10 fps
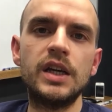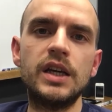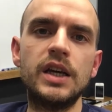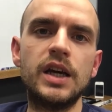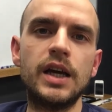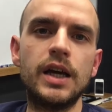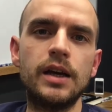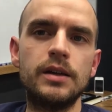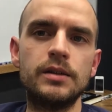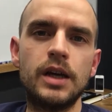
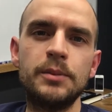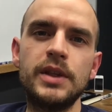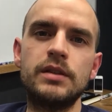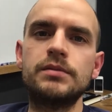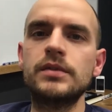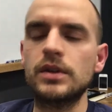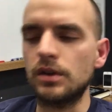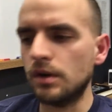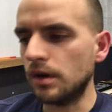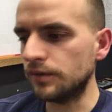I mean,
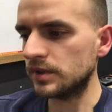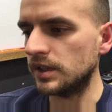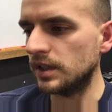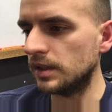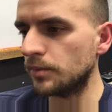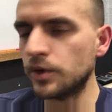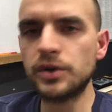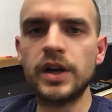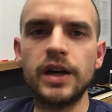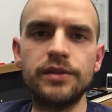obviously the more you
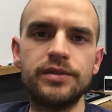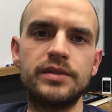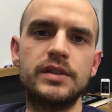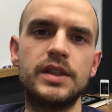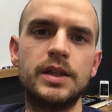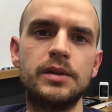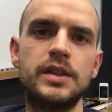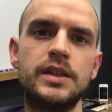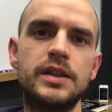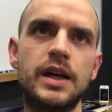have, the
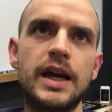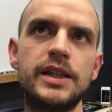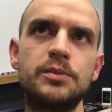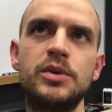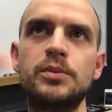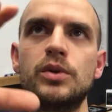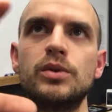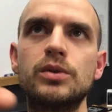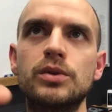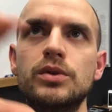other people
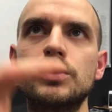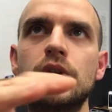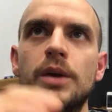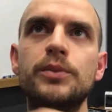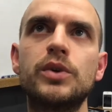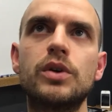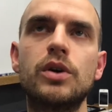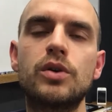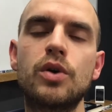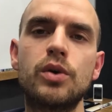who
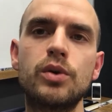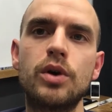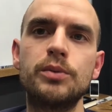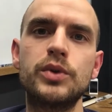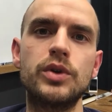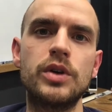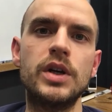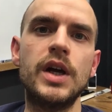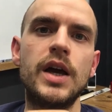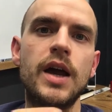come to your
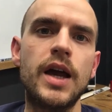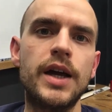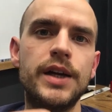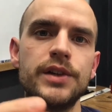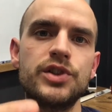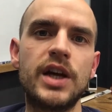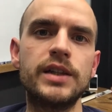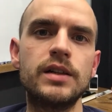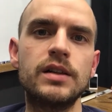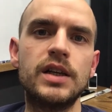
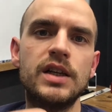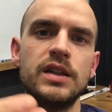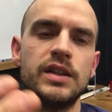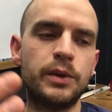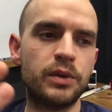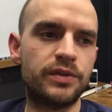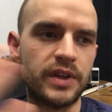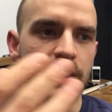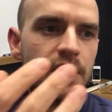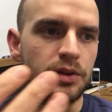channel, they will
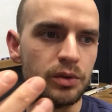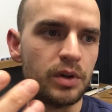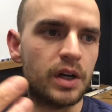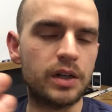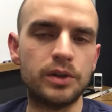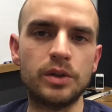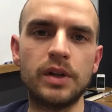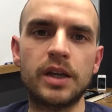think that you are, like, a